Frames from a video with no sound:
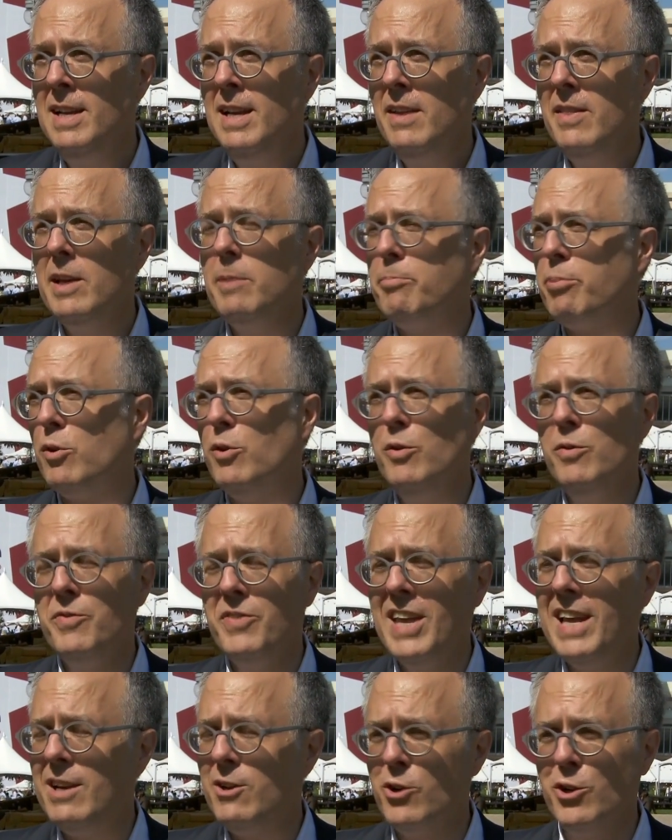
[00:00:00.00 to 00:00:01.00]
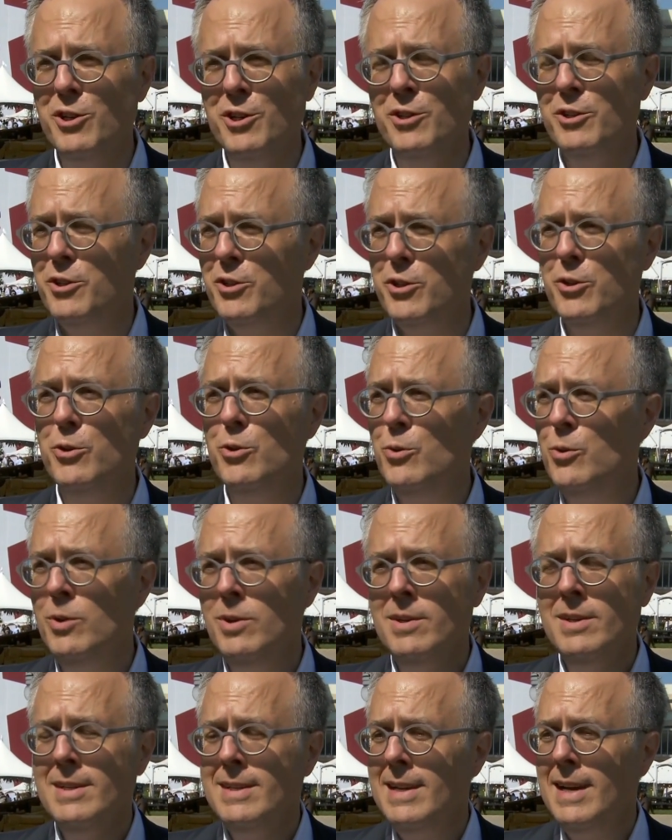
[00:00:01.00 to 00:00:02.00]
They proved they couldn't do
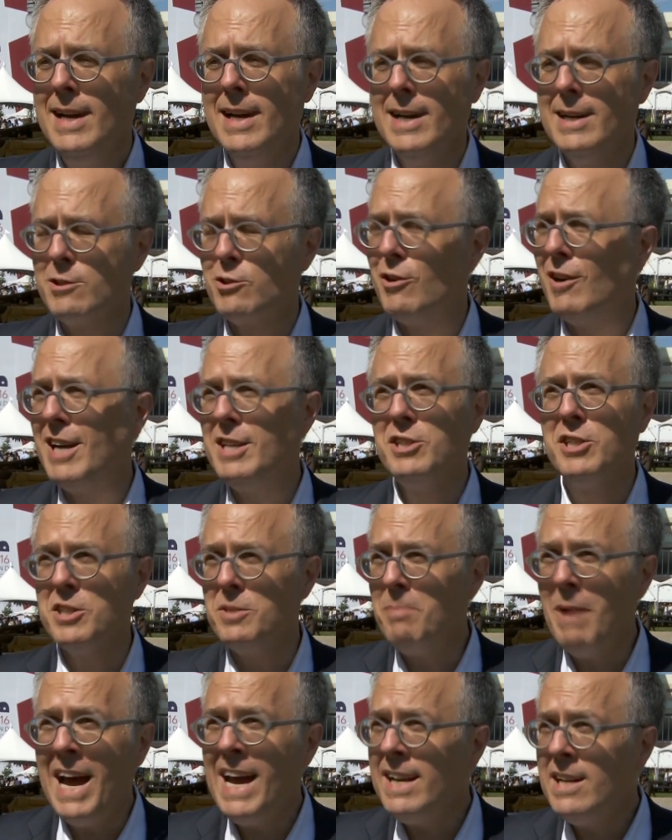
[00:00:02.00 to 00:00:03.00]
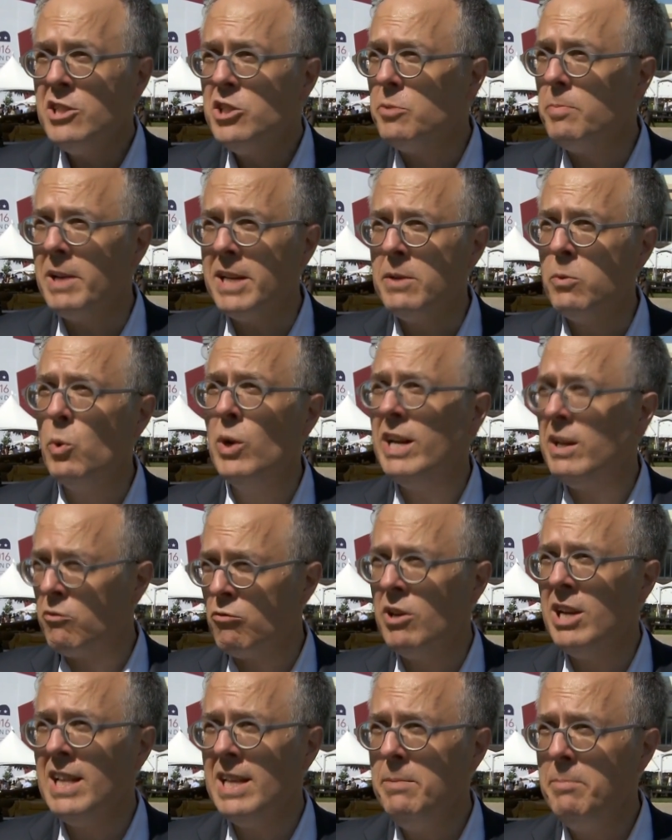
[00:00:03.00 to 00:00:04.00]
uh, crisis management when it
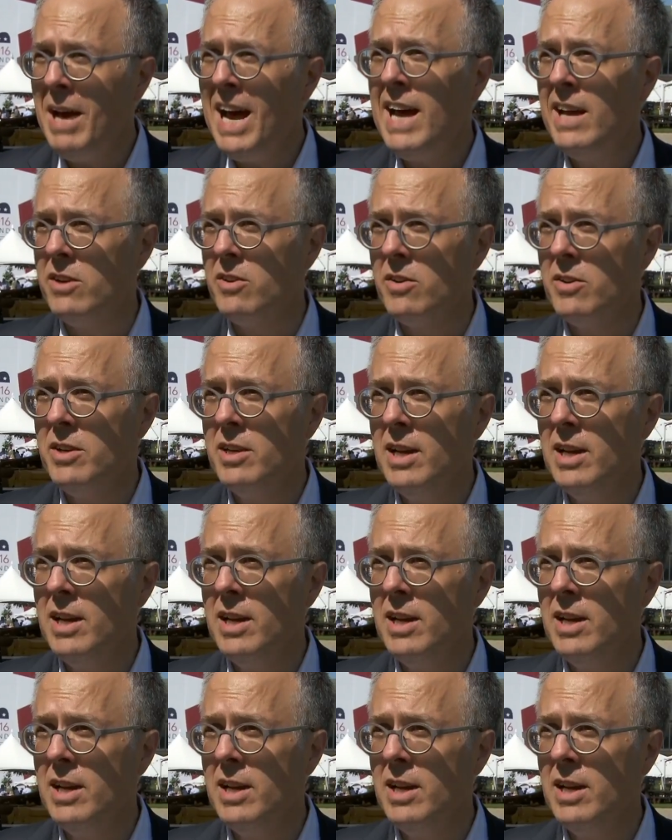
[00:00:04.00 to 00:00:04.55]
really mattered.